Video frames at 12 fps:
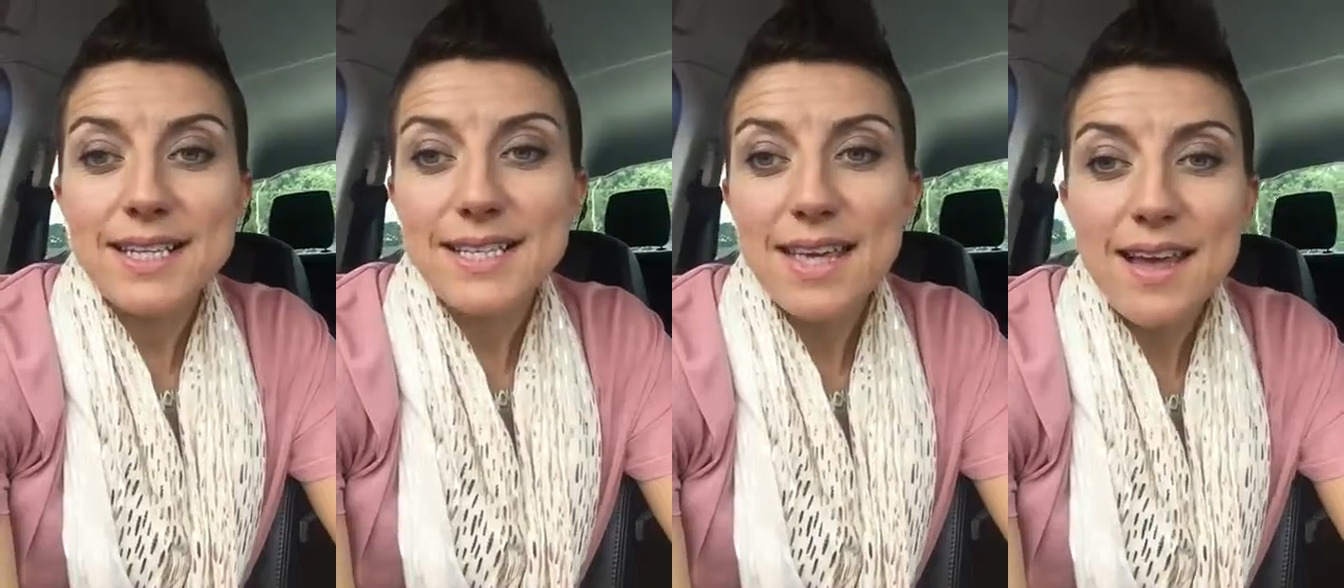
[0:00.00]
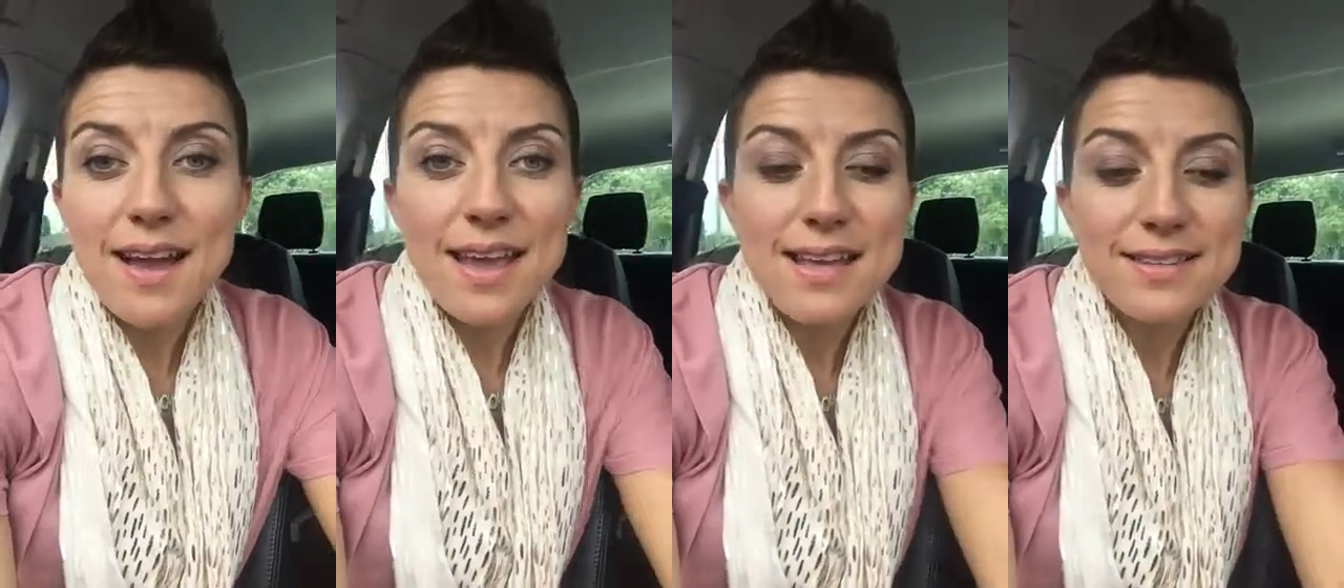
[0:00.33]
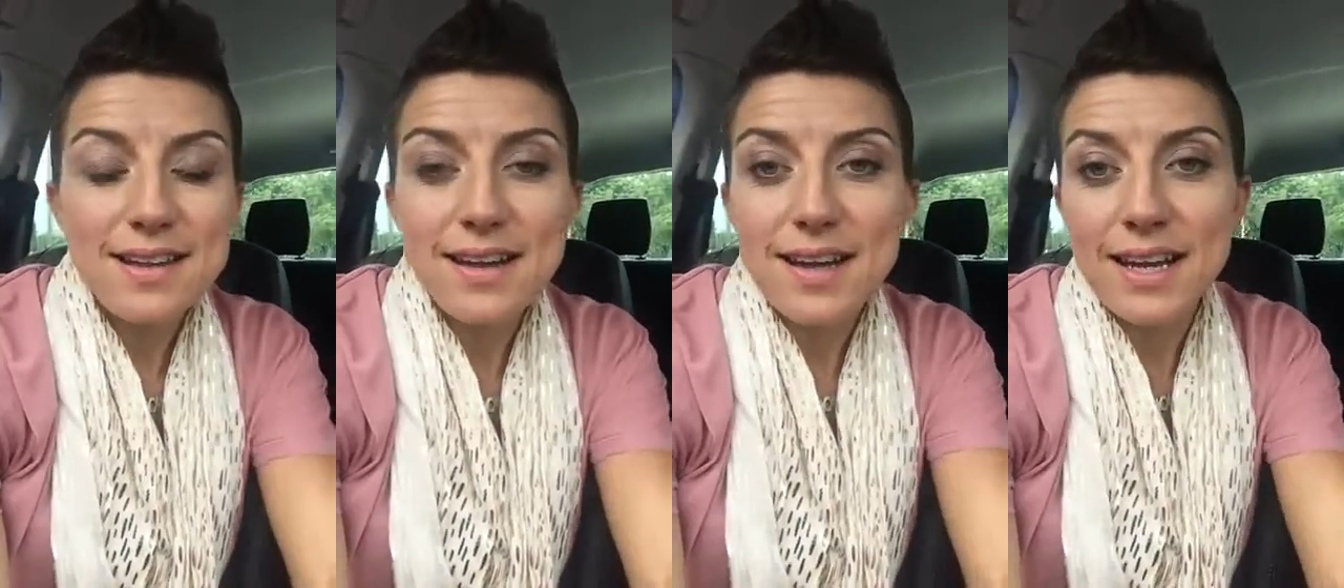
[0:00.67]

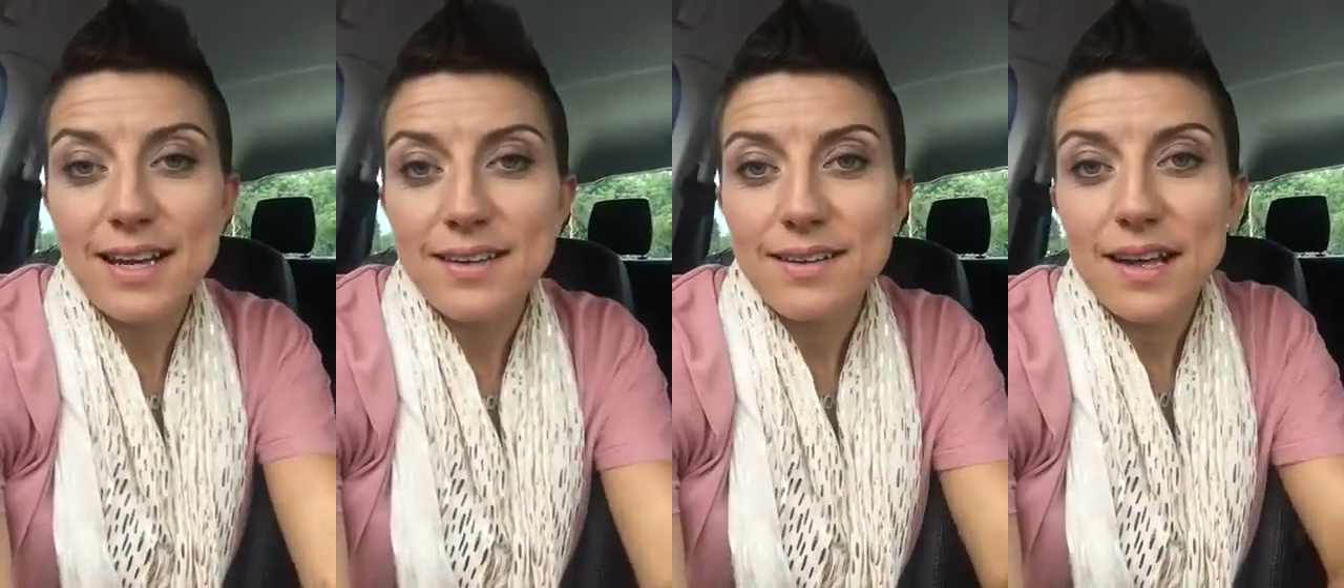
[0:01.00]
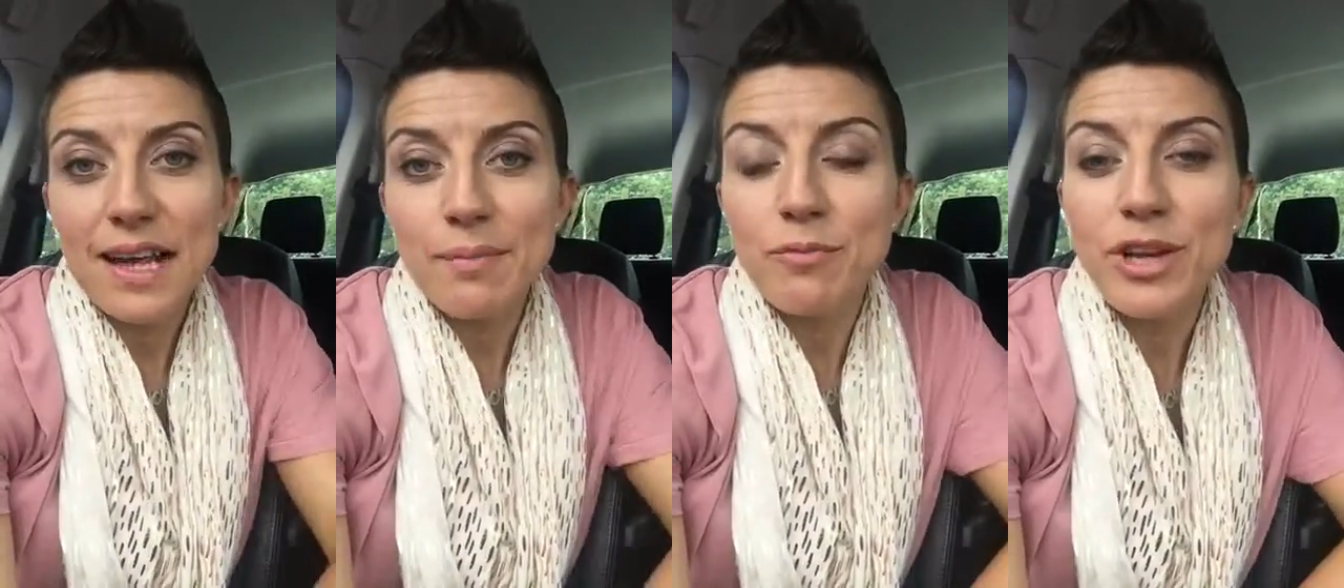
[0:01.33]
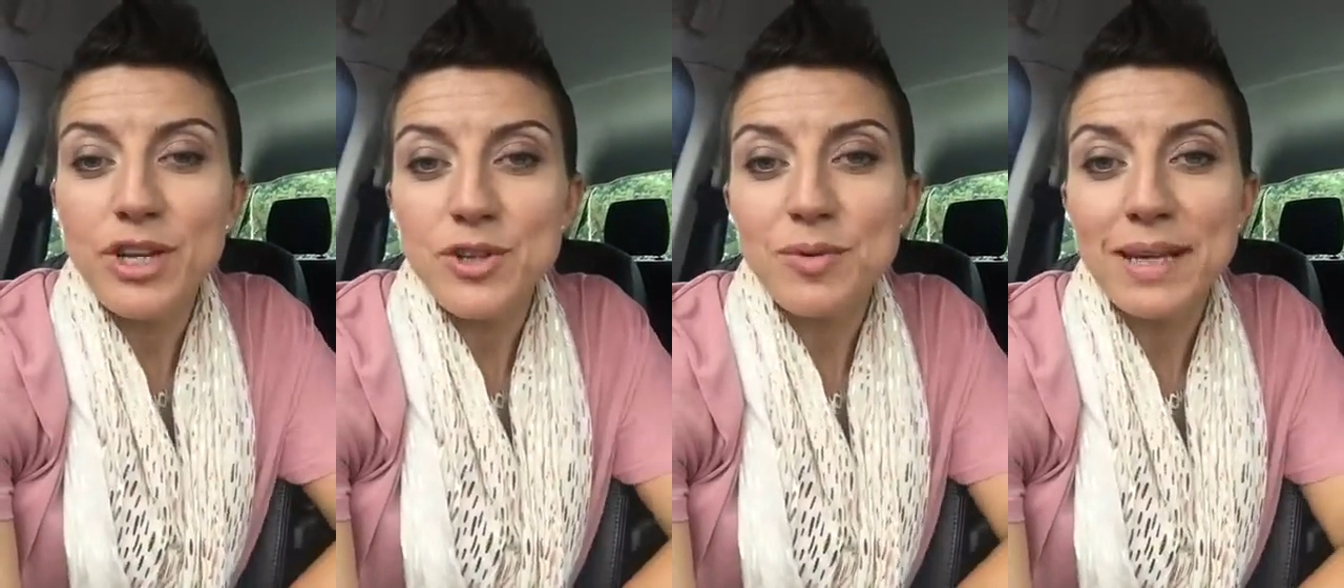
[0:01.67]
CISI
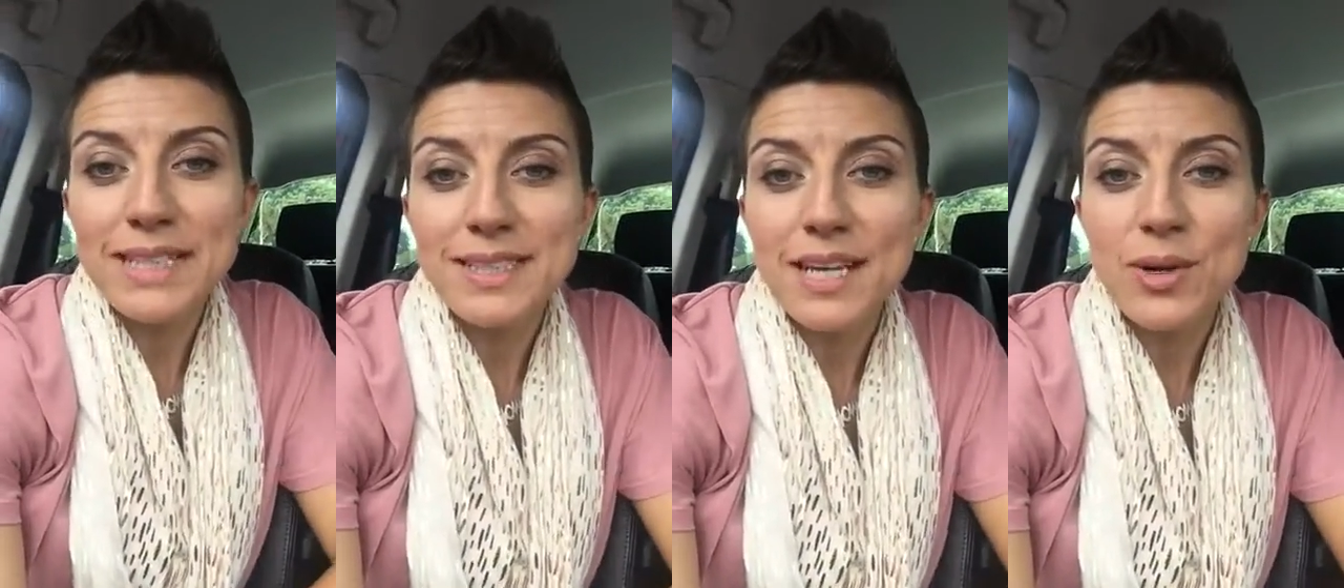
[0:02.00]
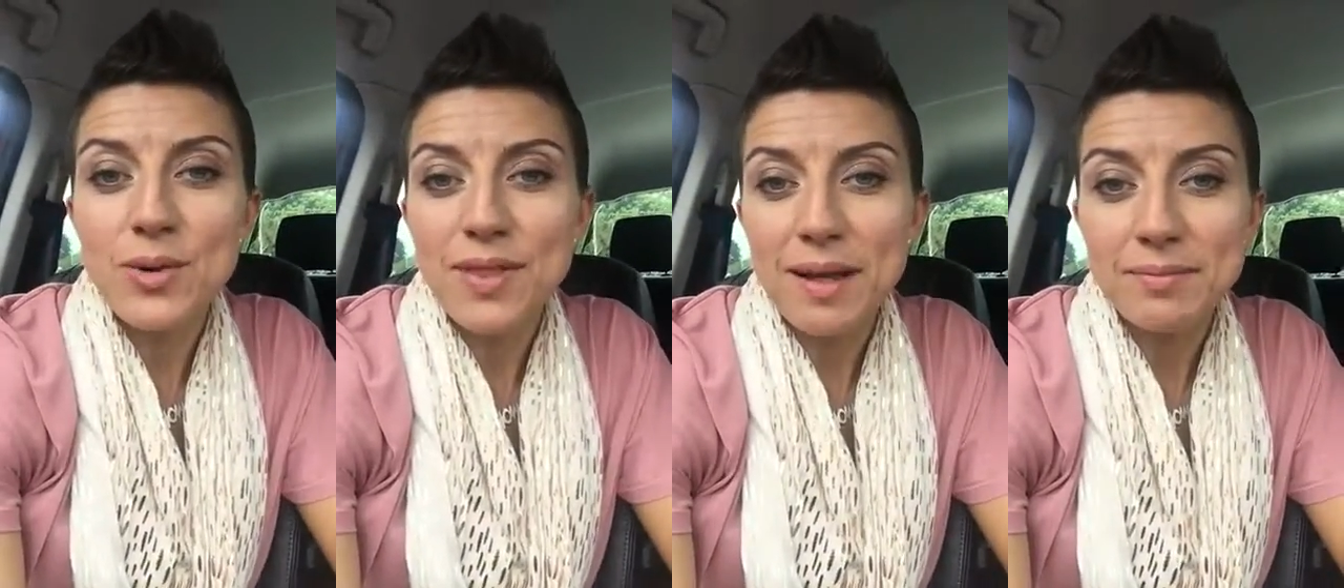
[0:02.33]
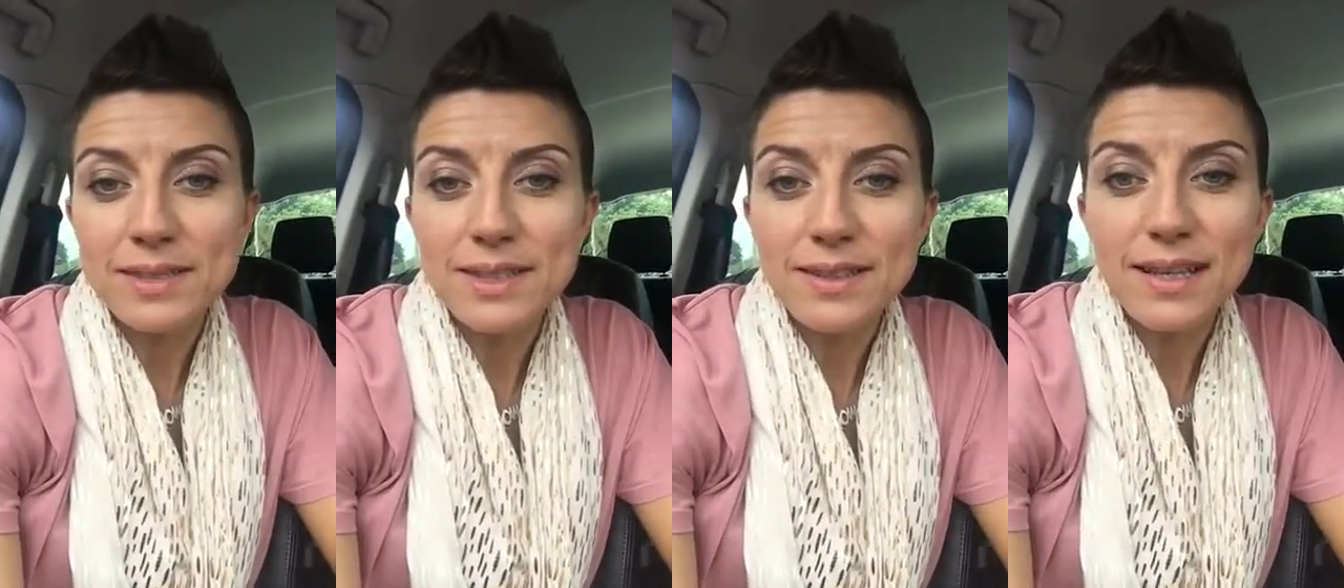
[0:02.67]
regional meeting in
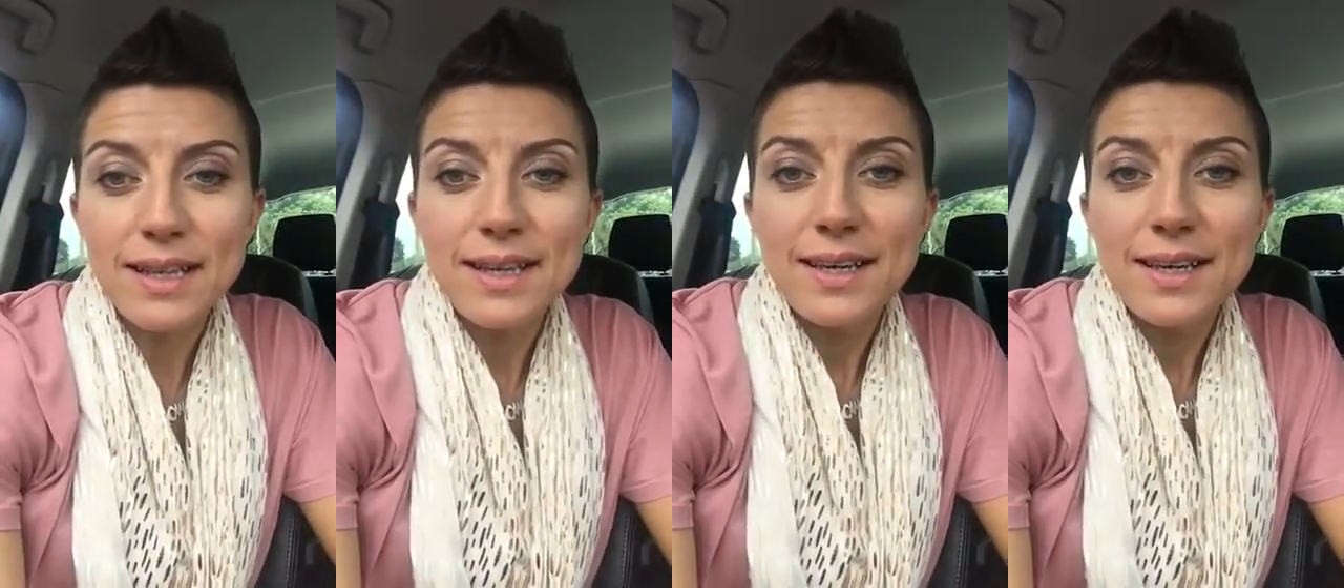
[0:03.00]
Northampton,